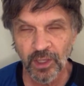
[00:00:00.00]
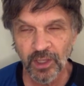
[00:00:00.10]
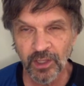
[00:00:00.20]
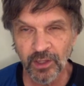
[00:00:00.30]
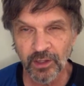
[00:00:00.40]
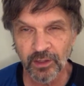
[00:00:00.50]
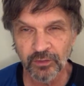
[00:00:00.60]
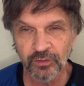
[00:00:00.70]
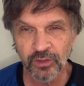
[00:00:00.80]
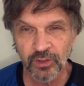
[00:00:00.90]

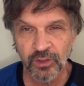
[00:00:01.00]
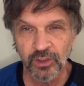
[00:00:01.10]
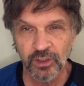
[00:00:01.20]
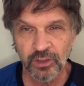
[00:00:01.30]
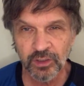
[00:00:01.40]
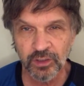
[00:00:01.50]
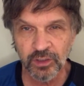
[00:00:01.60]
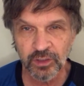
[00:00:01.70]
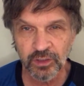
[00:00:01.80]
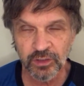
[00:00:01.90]
And
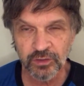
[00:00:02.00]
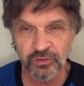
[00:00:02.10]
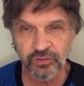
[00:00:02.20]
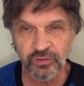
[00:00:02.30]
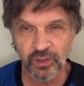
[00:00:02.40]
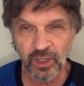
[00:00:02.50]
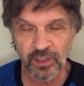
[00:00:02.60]
I